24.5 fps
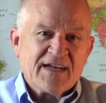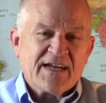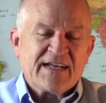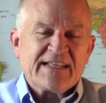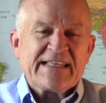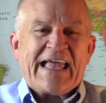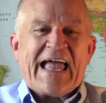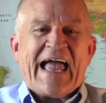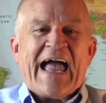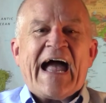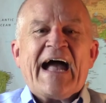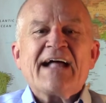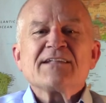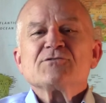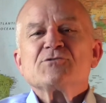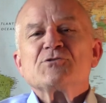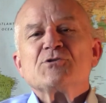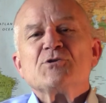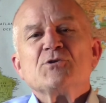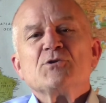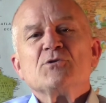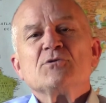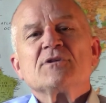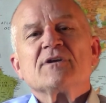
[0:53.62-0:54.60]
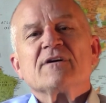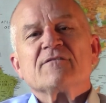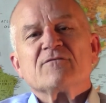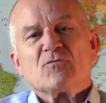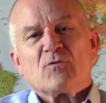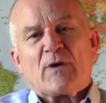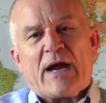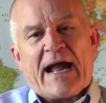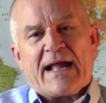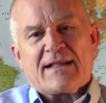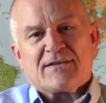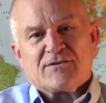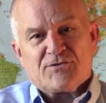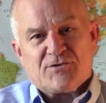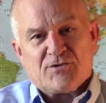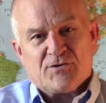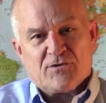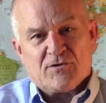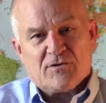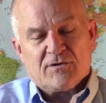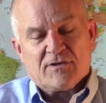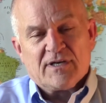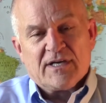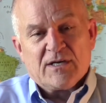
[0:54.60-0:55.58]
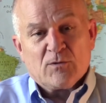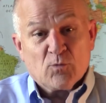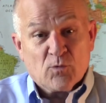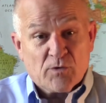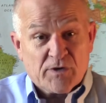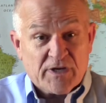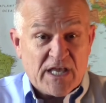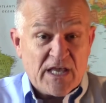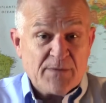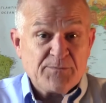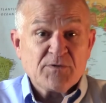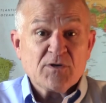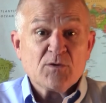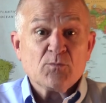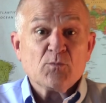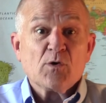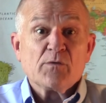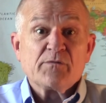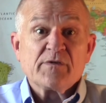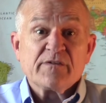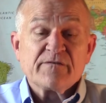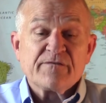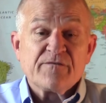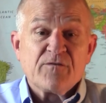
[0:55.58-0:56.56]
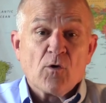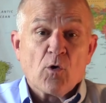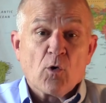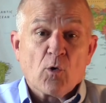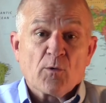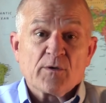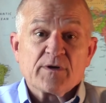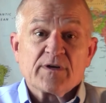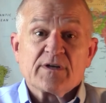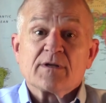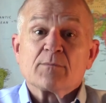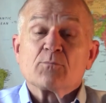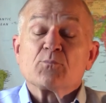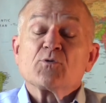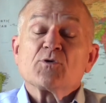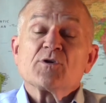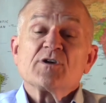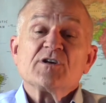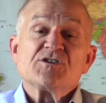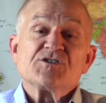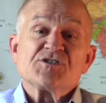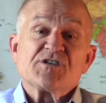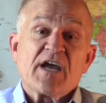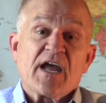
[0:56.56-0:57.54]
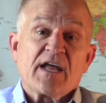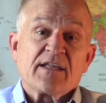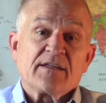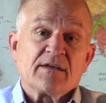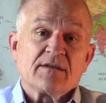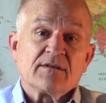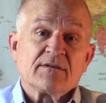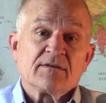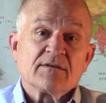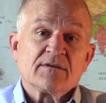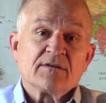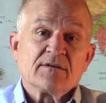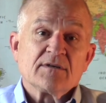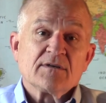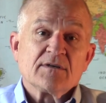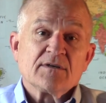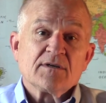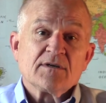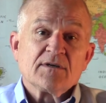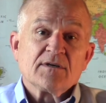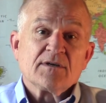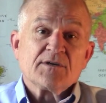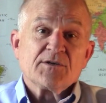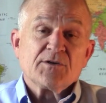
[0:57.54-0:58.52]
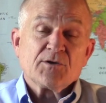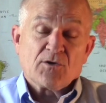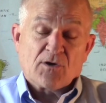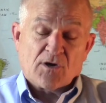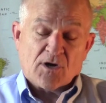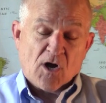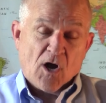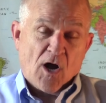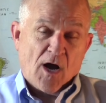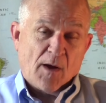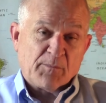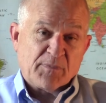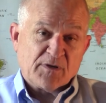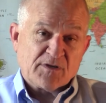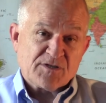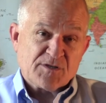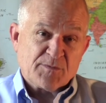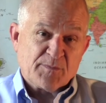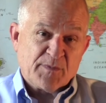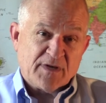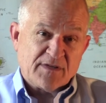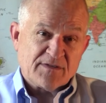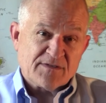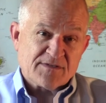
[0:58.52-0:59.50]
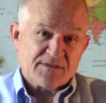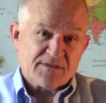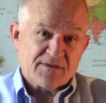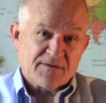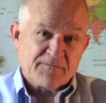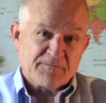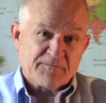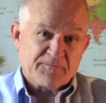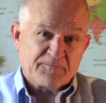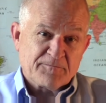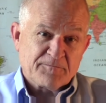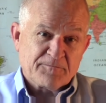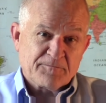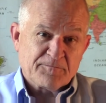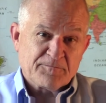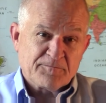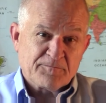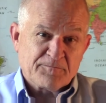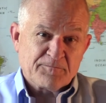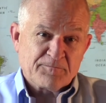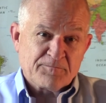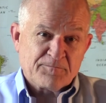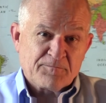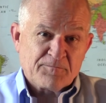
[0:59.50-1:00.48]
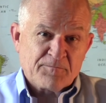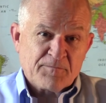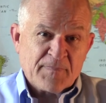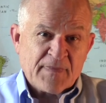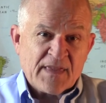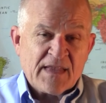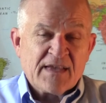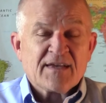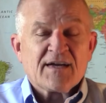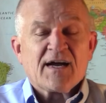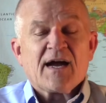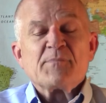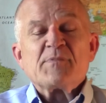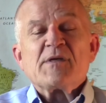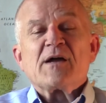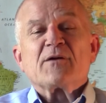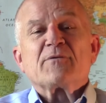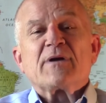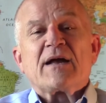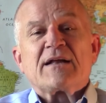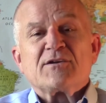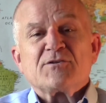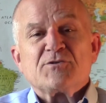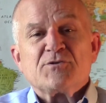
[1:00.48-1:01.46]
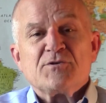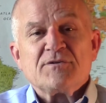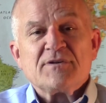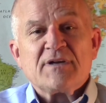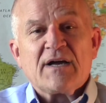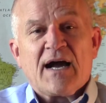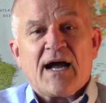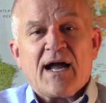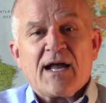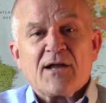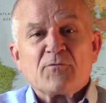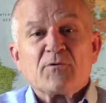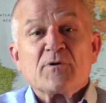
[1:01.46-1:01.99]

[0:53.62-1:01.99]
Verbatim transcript: An attitude of gratitude will keep you moving forward and appreciating your accomplishments. I'm that gratitude guy.